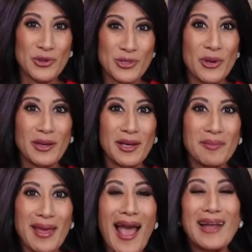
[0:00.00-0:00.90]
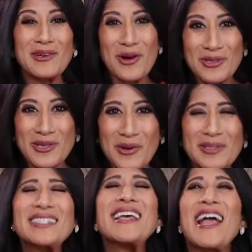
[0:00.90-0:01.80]
the sodium and also
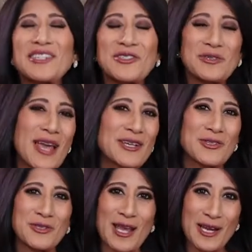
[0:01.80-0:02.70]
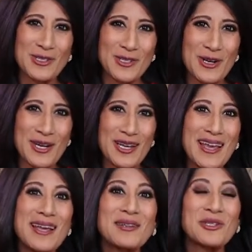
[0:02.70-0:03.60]
texture, texture, texture
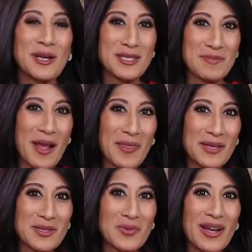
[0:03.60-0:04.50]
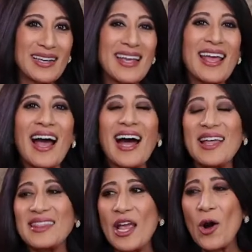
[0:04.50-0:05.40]
Trust me on this one.
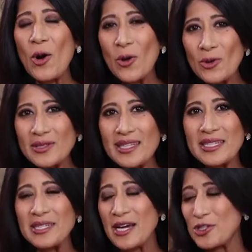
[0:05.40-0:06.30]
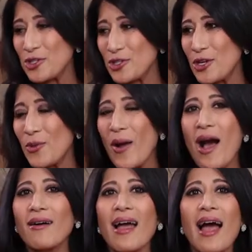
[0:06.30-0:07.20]
Uh, they hold the texture so
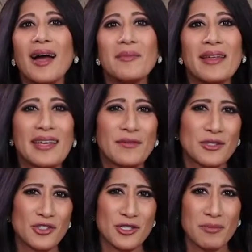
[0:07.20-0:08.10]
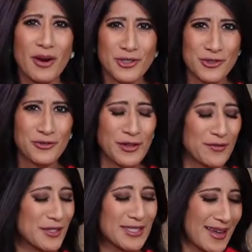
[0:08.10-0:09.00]
well um, it gives it just a punch of
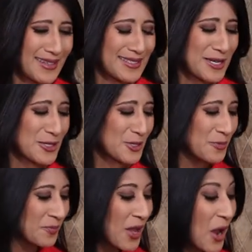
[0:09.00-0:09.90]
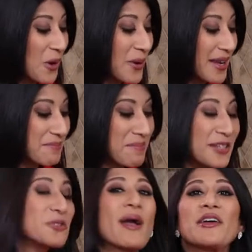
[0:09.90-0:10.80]
flavor to any dish. Okay,
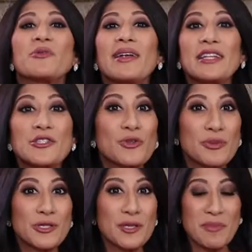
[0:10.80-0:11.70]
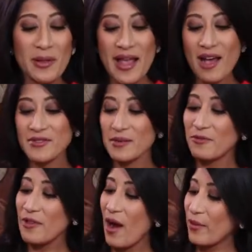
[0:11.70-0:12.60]
my dry ingredients, super simple. I have some
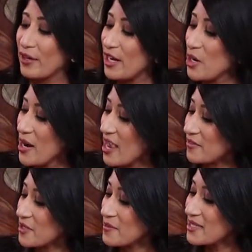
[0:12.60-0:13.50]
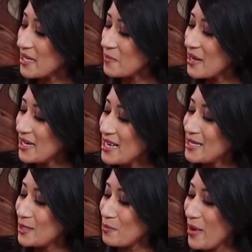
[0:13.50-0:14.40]
flour here, I have some cinnamon,
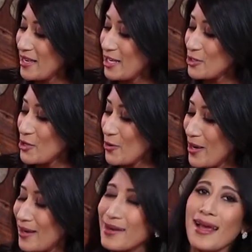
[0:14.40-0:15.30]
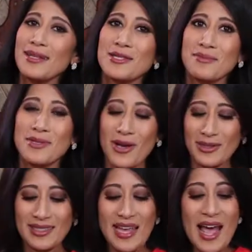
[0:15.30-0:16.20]
some baking soda, and some salt.